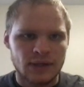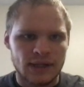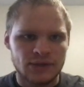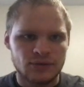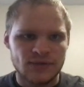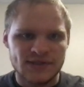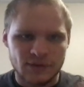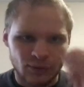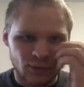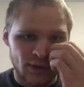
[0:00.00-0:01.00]
I do
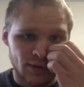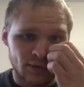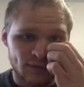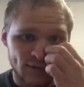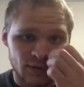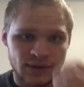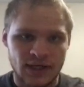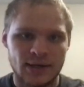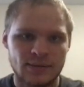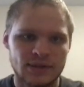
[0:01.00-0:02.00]
missing required field
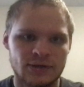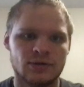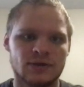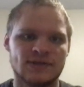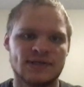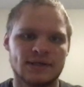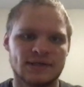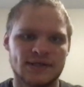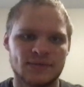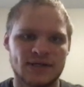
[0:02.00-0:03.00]
comment. Oh, it's,
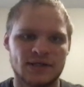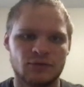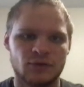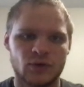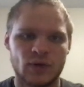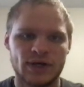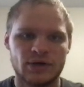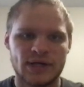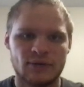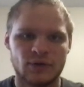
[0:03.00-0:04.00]
except I did
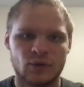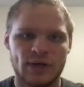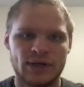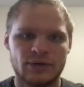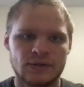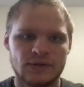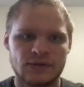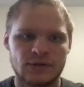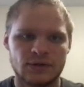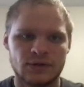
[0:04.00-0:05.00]
require, not required.
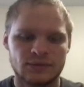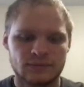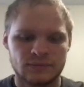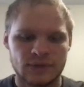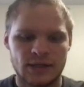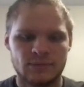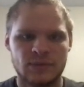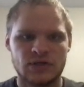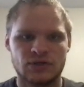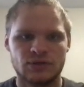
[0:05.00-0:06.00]
So yeah,
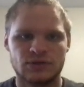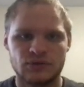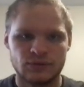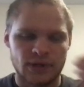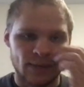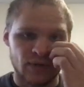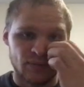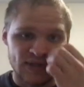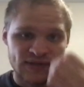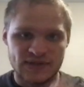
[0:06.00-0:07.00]
make sure to copy
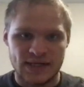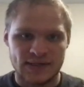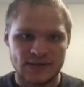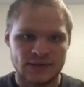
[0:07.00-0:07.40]
and paste that.